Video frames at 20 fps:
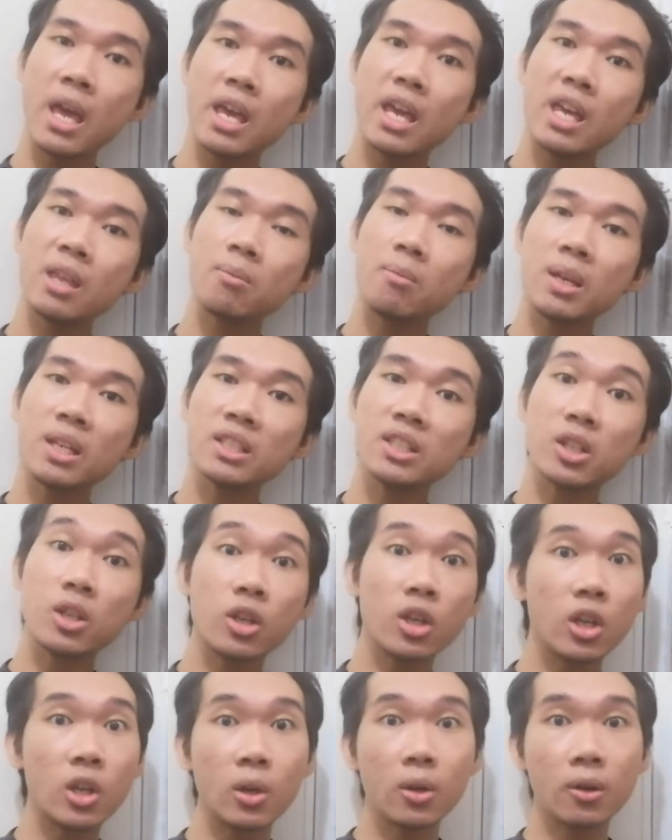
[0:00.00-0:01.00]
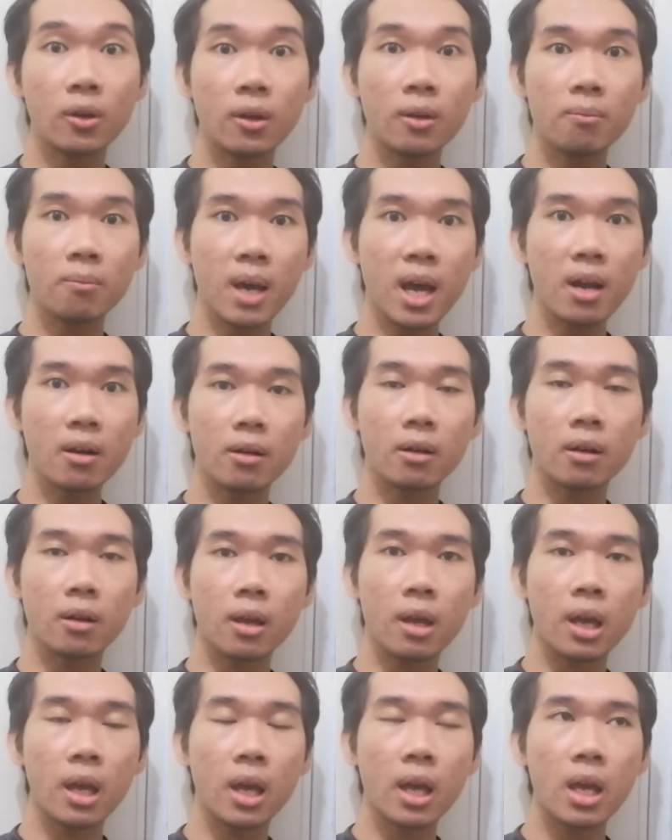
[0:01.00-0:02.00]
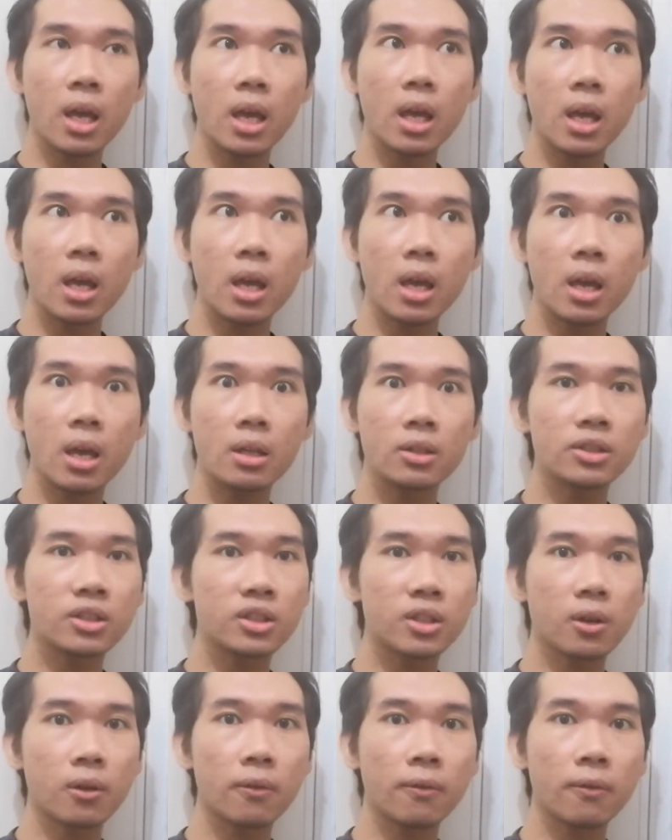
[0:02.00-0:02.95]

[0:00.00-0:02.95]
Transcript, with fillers: it makes you cuter and better. And so